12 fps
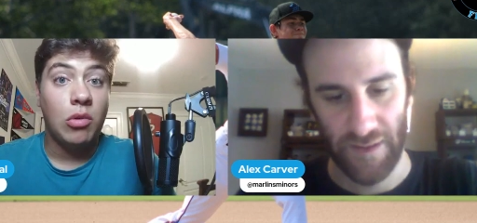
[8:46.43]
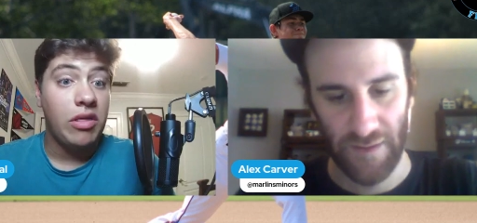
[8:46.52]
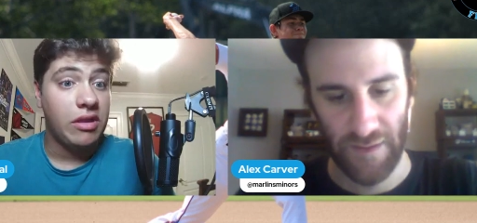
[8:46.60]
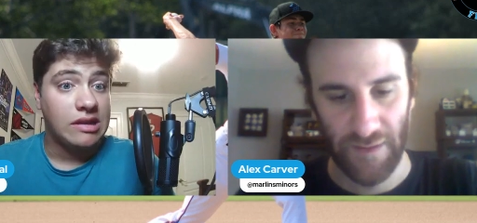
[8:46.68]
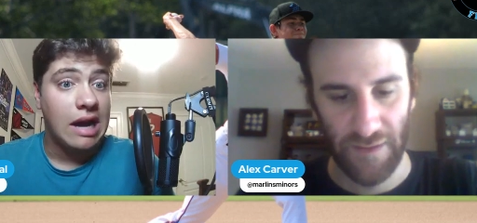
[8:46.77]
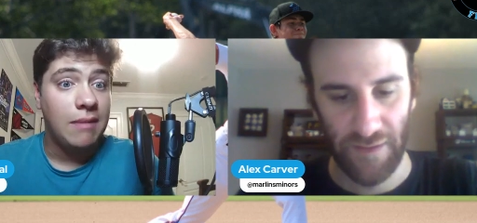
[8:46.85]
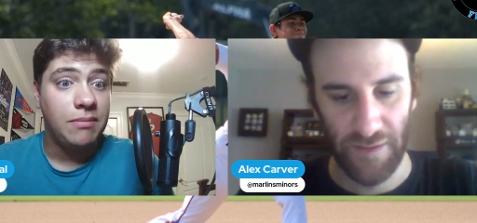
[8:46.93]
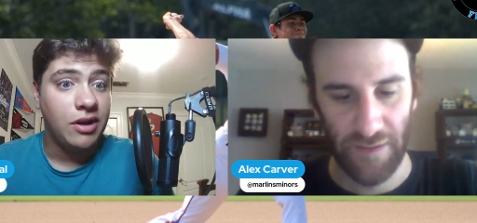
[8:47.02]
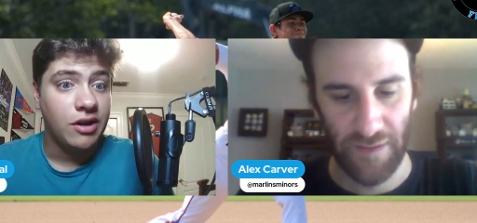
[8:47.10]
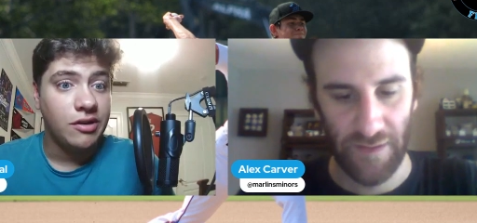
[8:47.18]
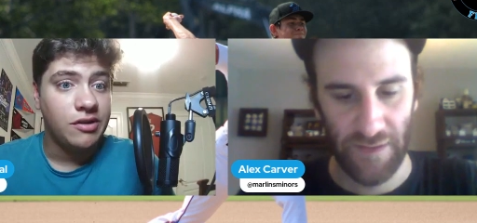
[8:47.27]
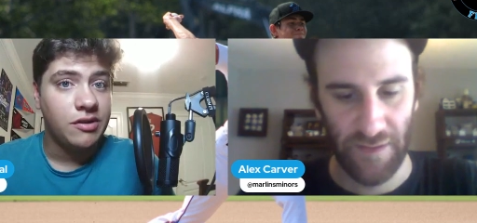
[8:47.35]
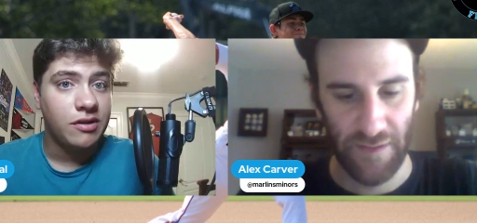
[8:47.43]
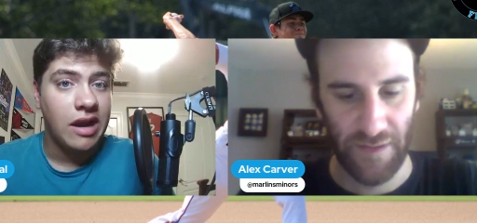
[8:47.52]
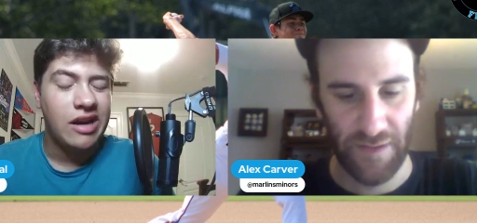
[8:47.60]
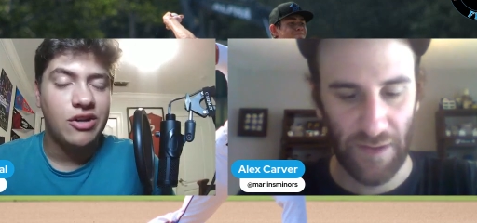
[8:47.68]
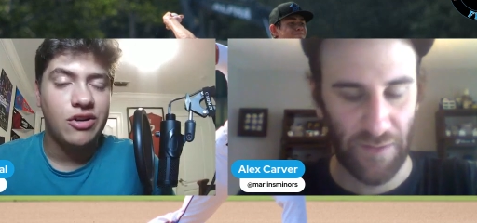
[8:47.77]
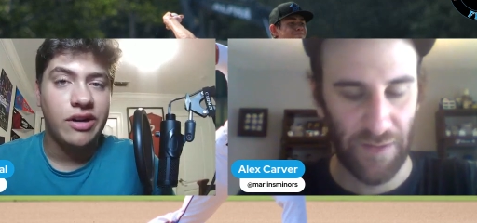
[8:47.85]
Speaker 1: one of the top players
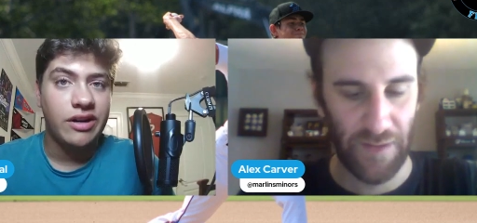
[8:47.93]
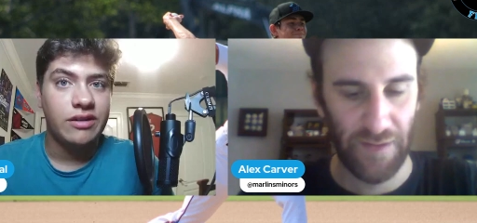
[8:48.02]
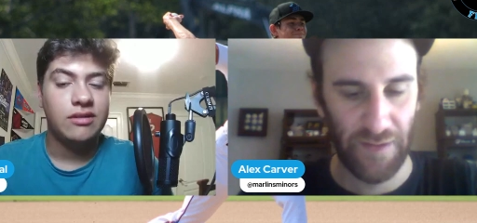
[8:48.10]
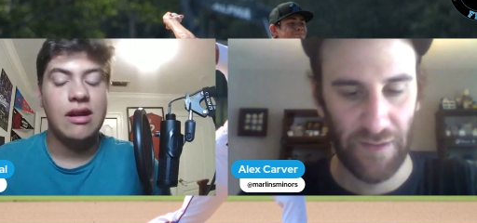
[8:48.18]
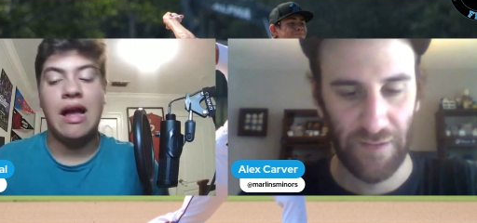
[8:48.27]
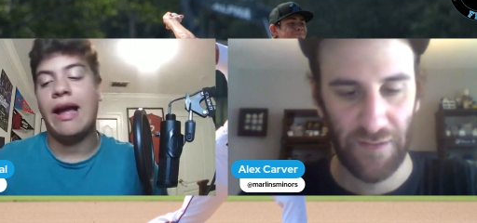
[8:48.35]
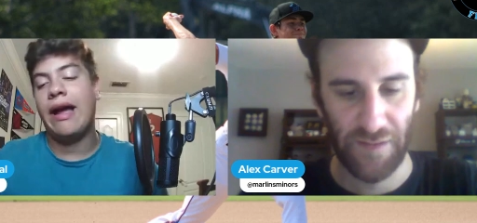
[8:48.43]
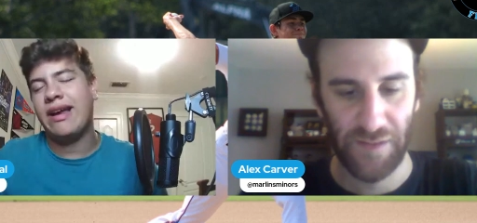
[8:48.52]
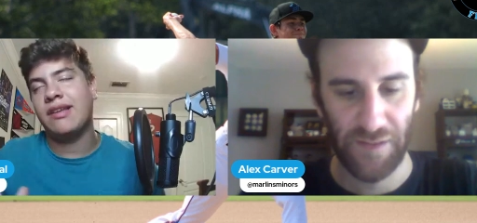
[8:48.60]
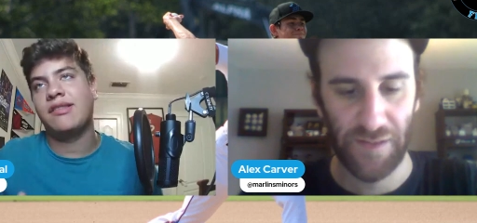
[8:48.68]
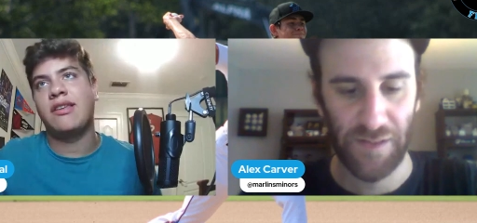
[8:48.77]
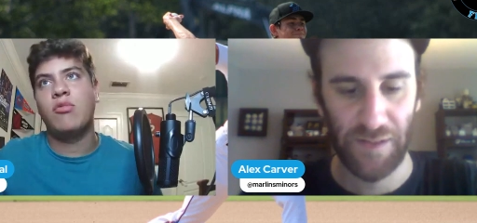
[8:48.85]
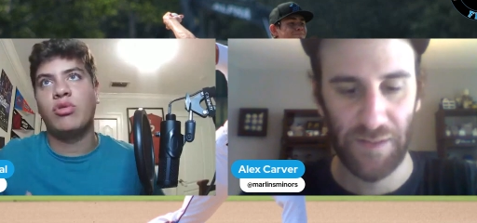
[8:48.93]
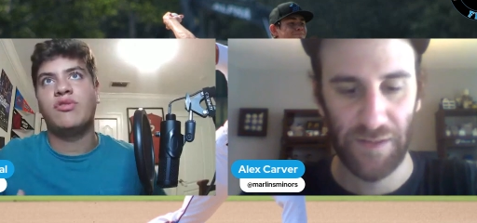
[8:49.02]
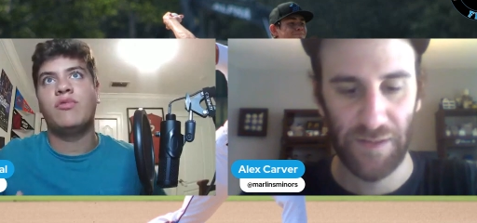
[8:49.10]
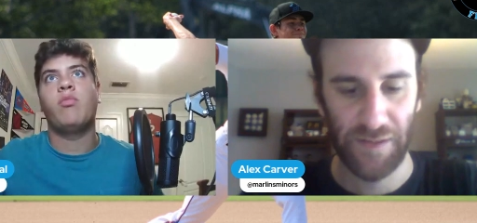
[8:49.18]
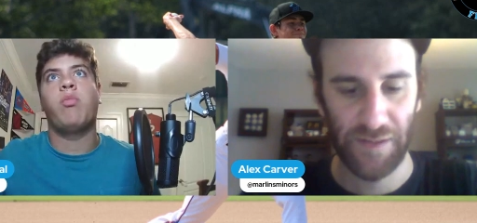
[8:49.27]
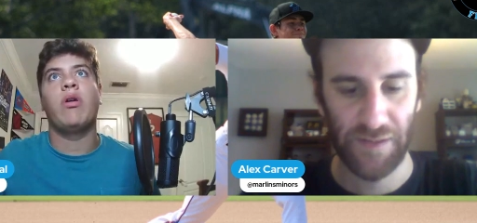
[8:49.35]
entering. I, I guess he
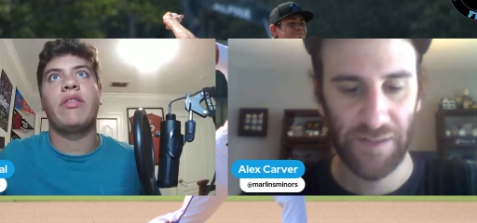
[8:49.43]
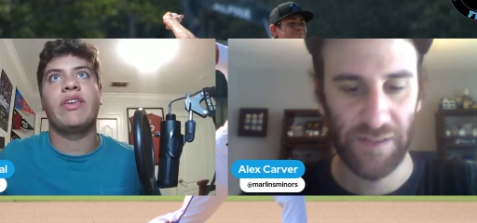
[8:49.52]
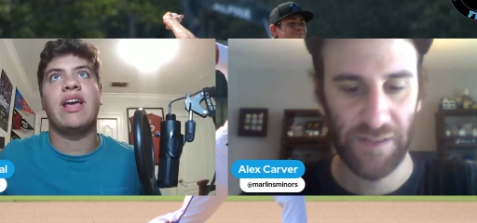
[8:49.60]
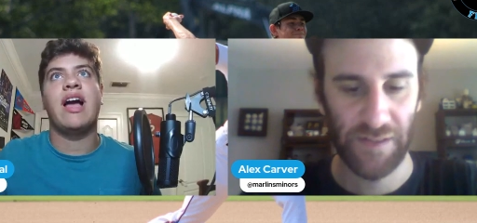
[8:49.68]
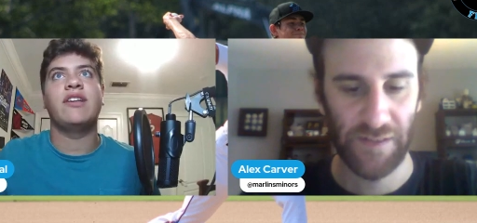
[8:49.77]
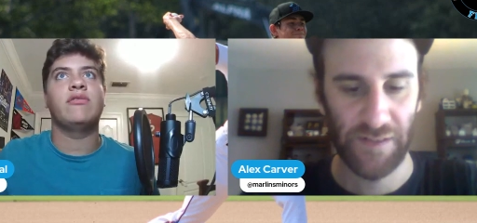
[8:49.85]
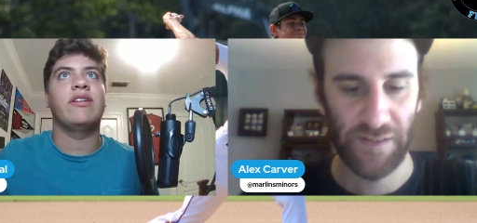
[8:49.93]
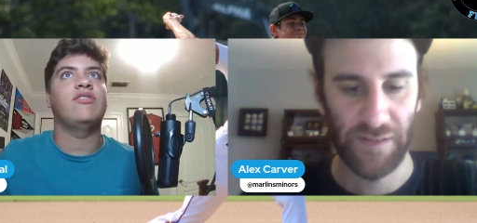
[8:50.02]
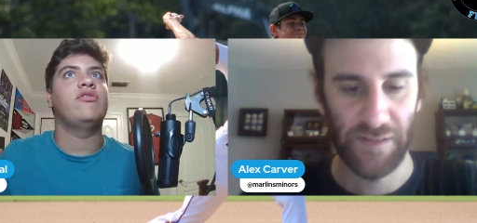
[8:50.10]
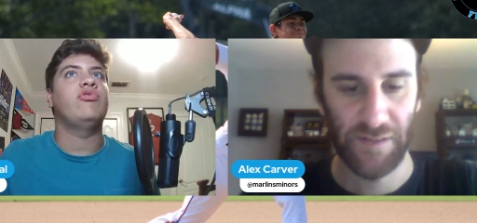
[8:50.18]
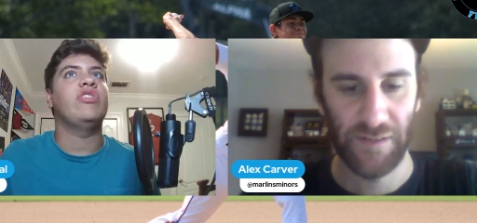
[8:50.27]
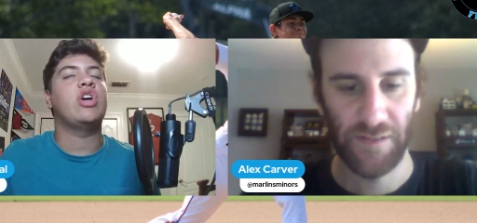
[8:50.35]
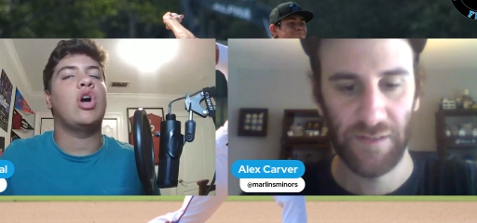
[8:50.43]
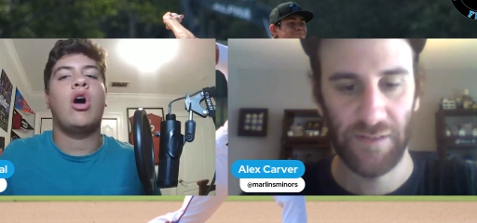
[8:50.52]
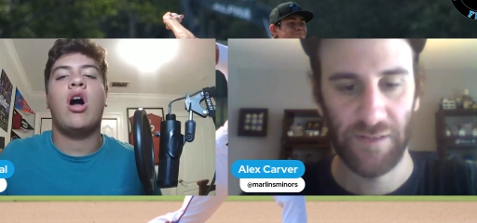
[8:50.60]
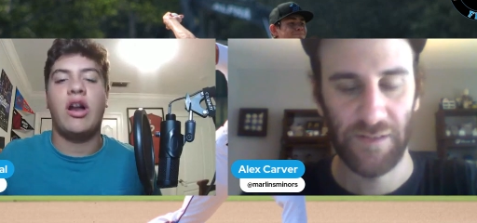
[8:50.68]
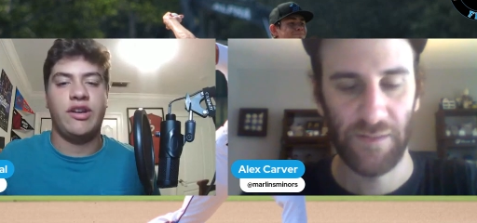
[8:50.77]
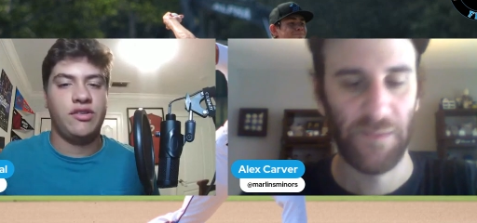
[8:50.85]
was one of the guys who had the
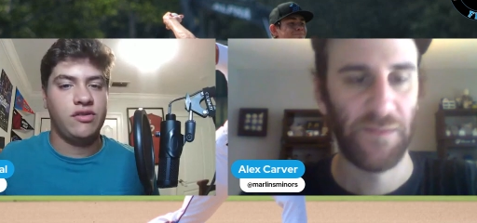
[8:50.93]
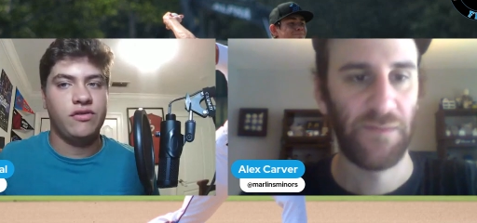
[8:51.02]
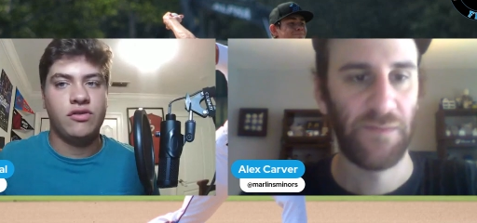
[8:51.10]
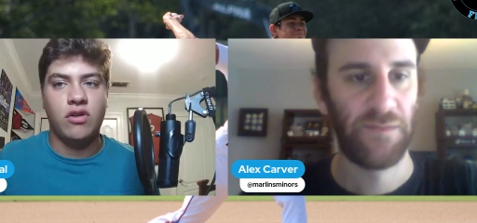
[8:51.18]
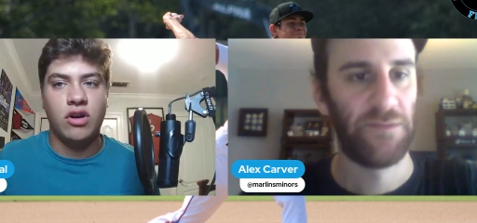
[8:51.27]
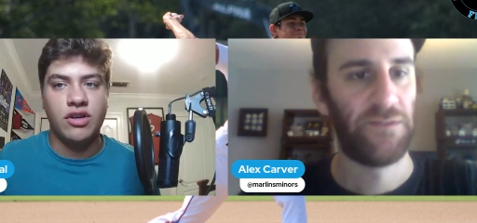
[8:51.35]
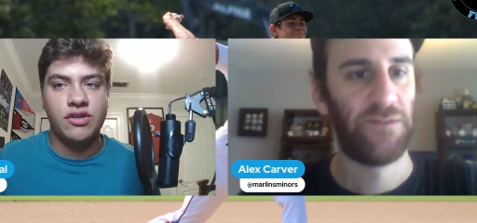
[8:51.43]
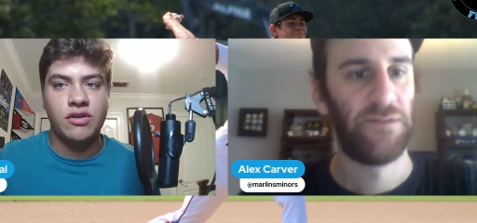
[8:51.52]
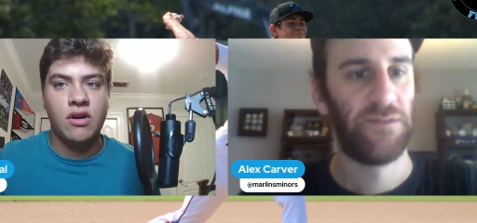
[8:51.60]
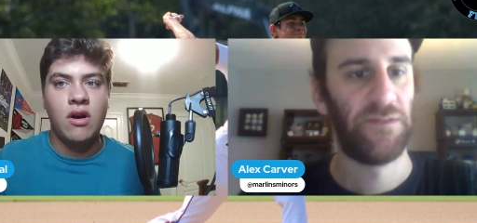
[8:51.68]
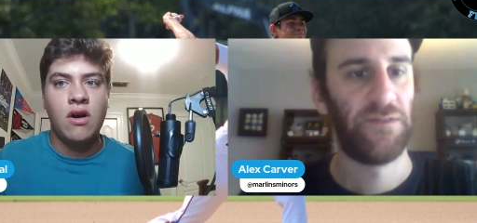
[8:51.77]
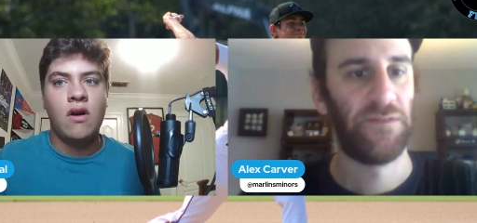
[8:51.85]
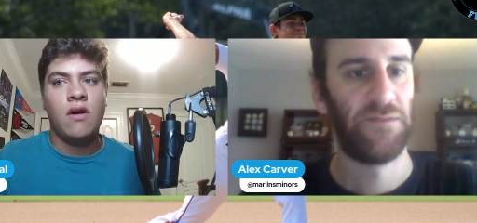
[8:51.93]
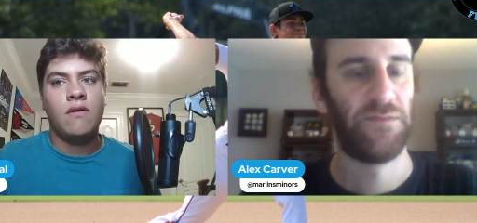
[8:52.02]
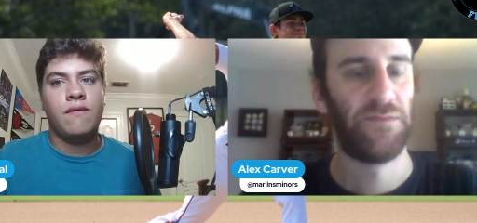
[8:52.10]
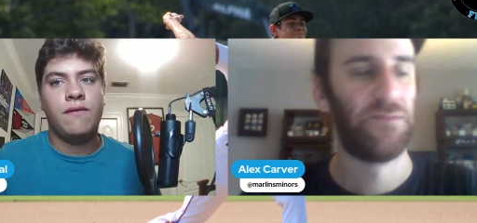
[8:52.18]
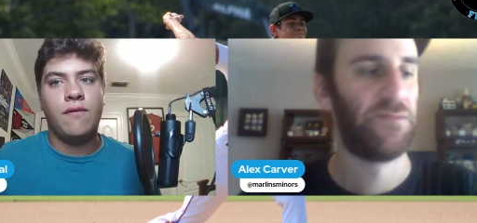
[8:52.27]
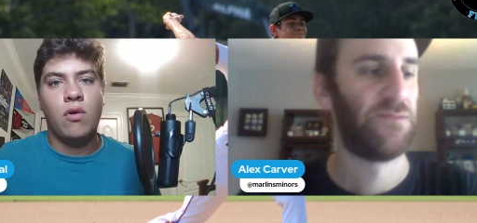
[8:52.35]
hottest of starts
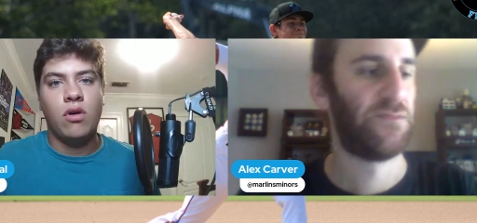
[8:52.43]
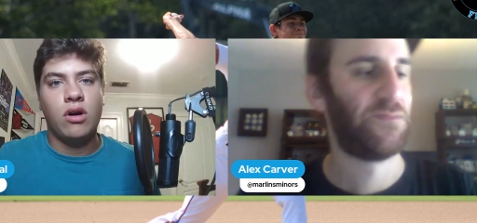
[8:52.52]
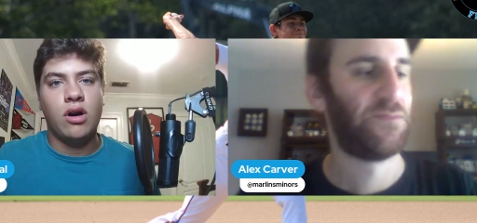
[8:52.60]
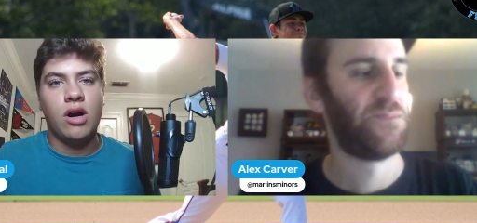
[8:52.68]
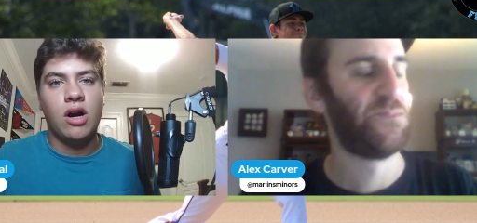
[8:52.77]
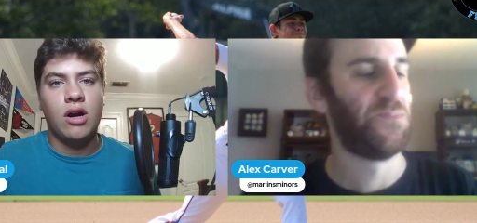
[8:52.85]
for